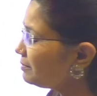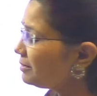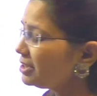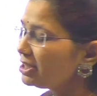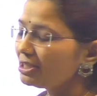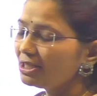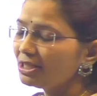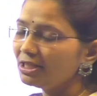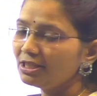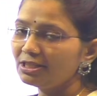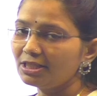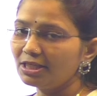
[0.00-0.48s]

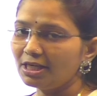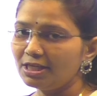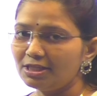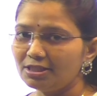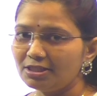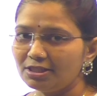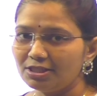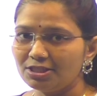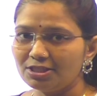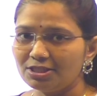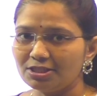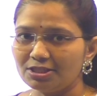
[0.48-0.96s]
metric
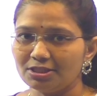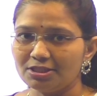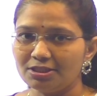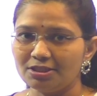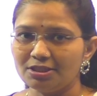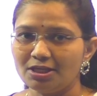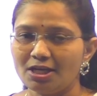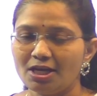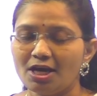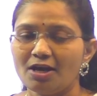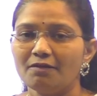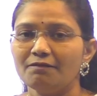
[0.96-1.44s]

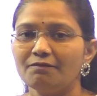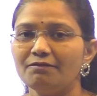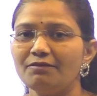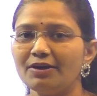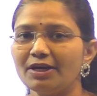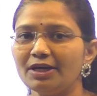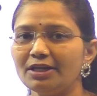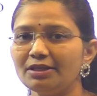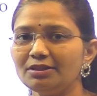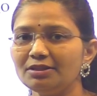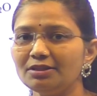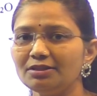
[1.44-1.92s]
titration,
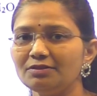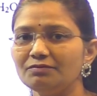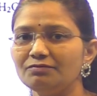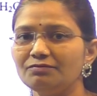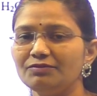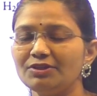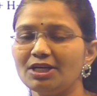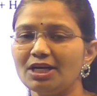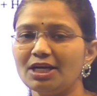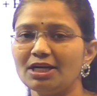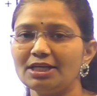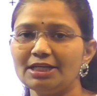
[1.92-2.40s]
when
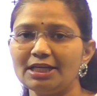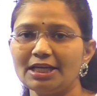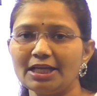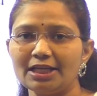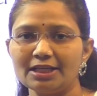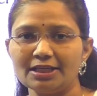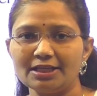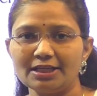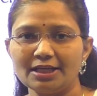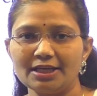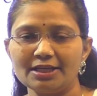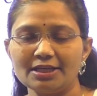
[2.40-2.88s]
we are
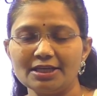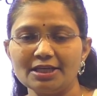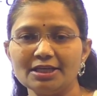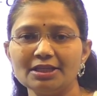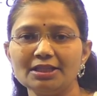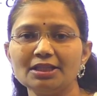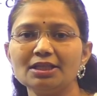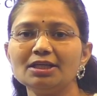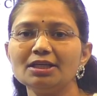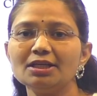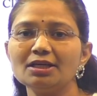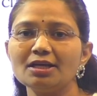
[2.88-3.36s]
taking
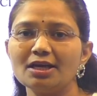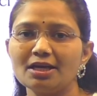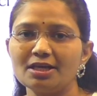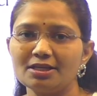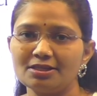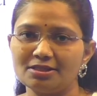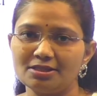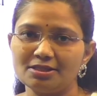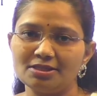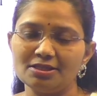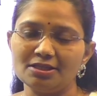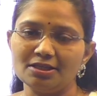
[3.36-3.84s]
the
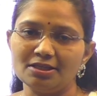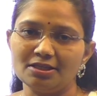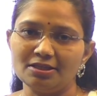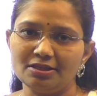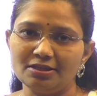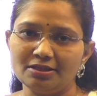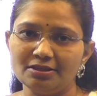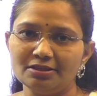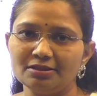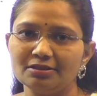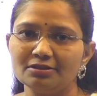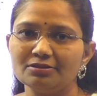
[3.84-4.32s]
HCl,
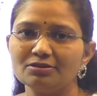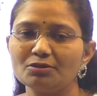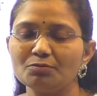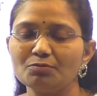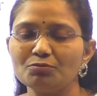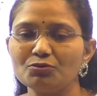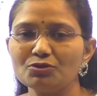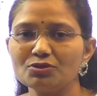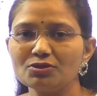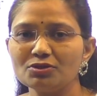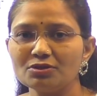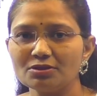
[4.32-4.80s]

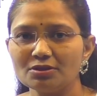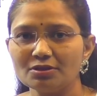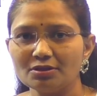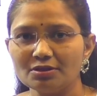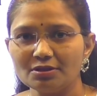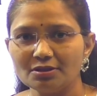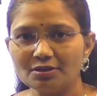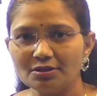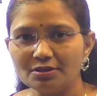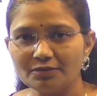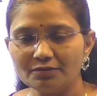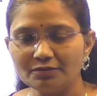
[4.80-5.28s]
suppose
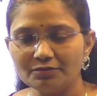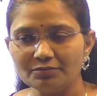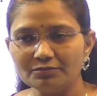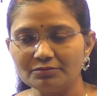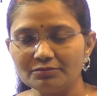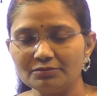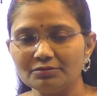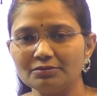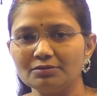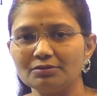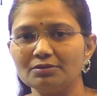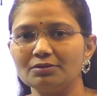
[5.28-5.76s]

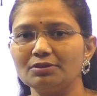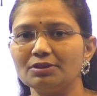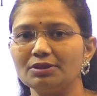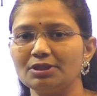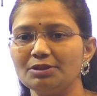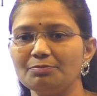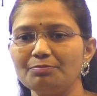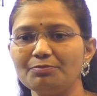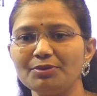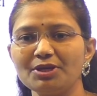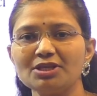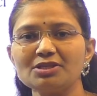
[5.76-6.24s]

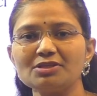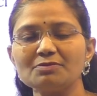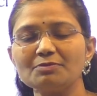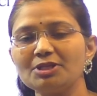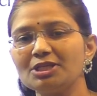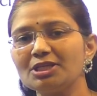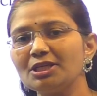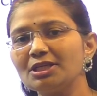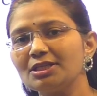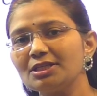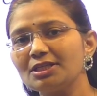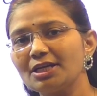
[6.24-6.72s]
in pH
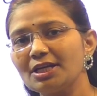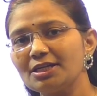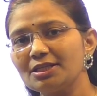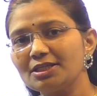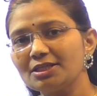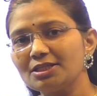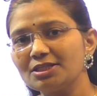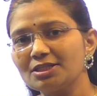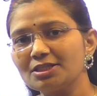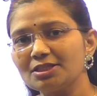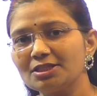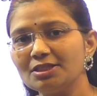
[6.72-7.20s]
metric
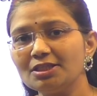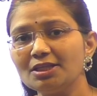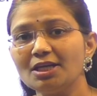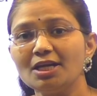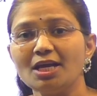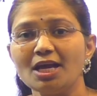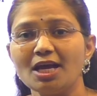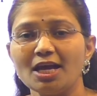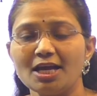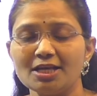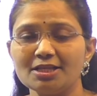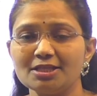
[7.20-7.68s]
titration
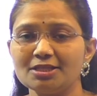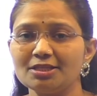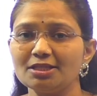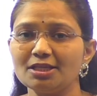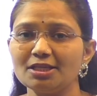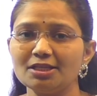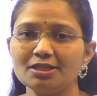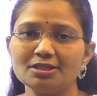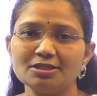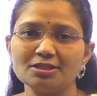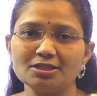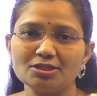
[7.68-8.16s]

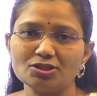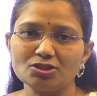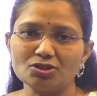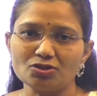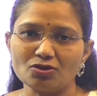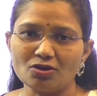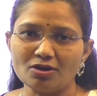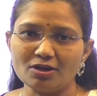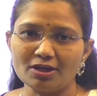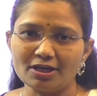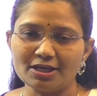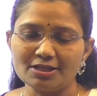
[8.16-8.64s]
HCl is the
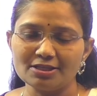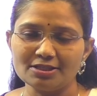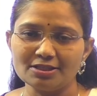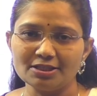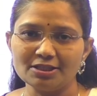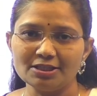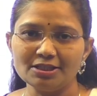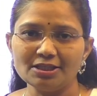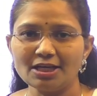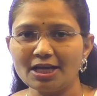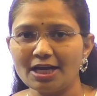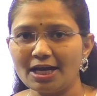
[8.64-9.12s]
strong
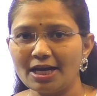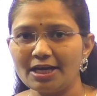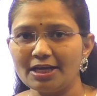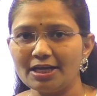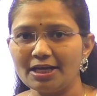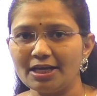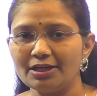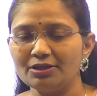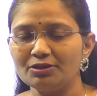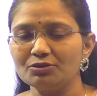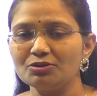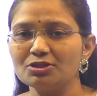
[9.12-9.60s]
acid and
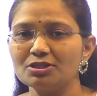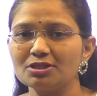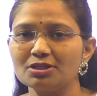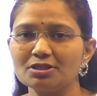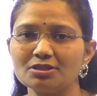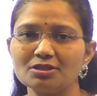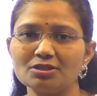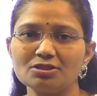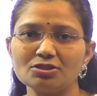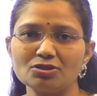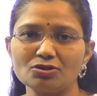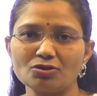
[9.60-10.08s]
NaOH is
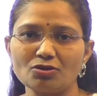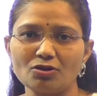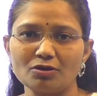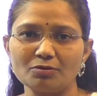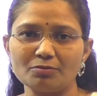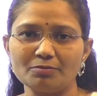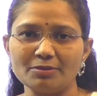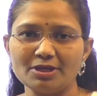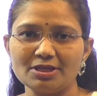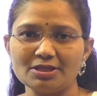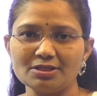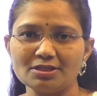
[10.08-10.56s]
the
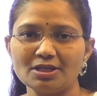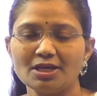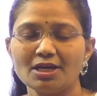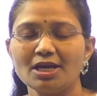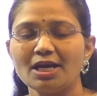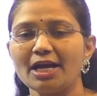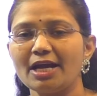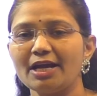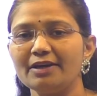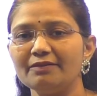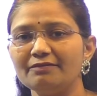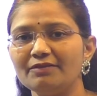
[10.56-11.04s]
strong base,
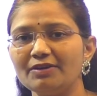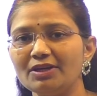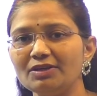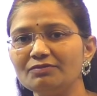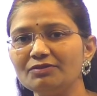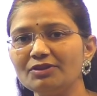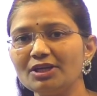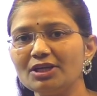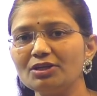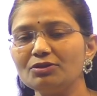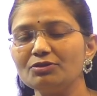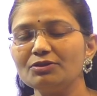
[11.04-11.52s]
and when
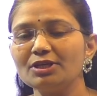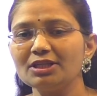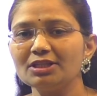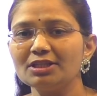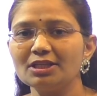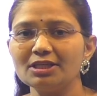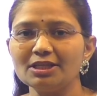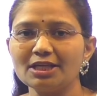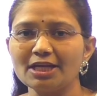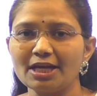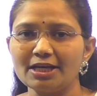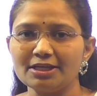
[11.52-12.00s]
we are doing
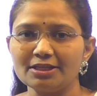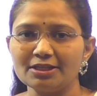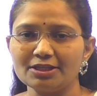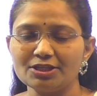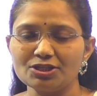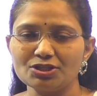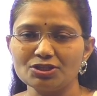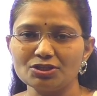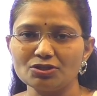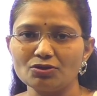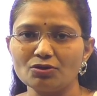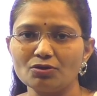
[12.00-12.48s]
the
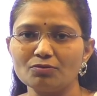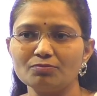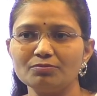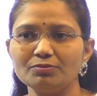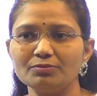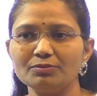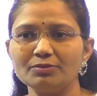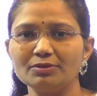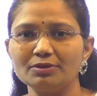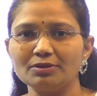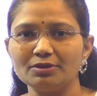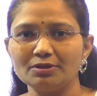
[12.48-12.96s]
titration of
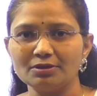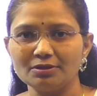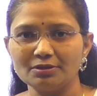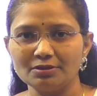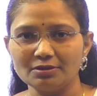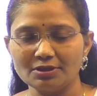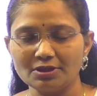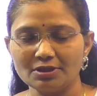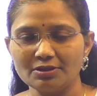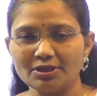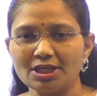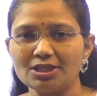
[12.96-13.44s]

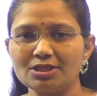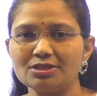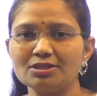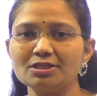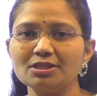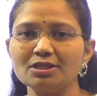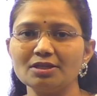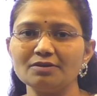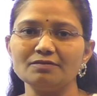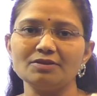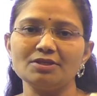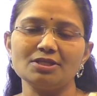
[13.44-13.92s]

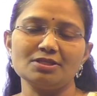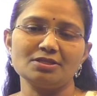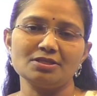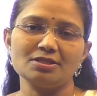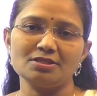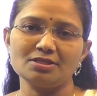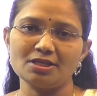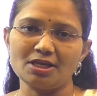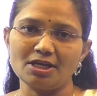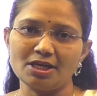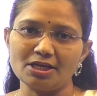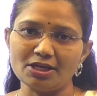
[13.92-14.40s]
HCl
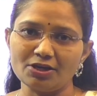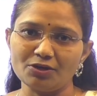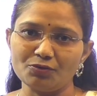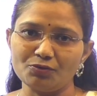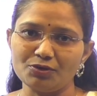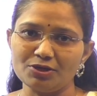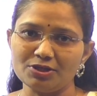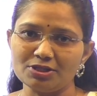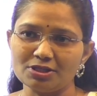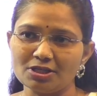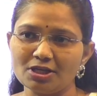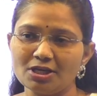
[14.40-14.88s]
versus
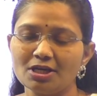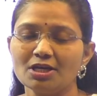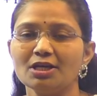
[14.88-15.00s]
NaOH,